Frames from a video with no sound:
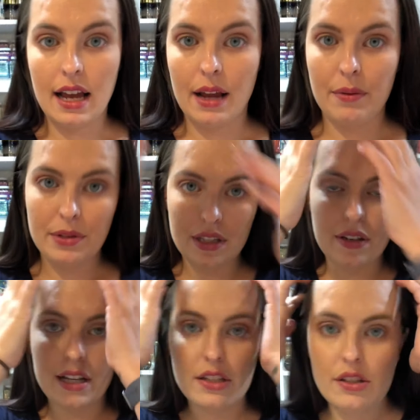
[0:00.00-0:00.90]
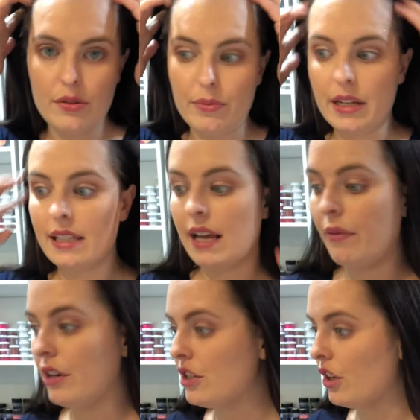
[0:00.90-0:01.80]
I will see you guys soon because I
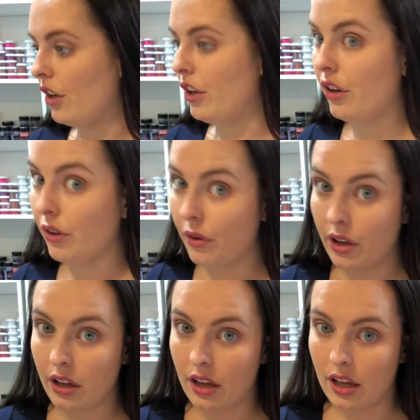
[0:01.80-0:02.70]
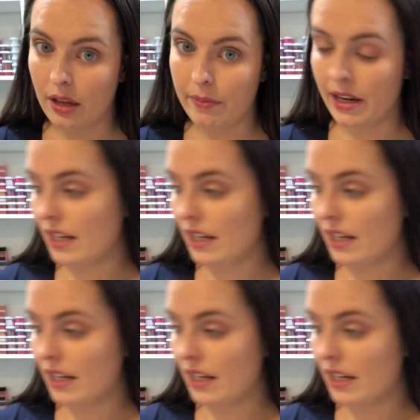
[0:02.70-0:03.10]
wanna show you in my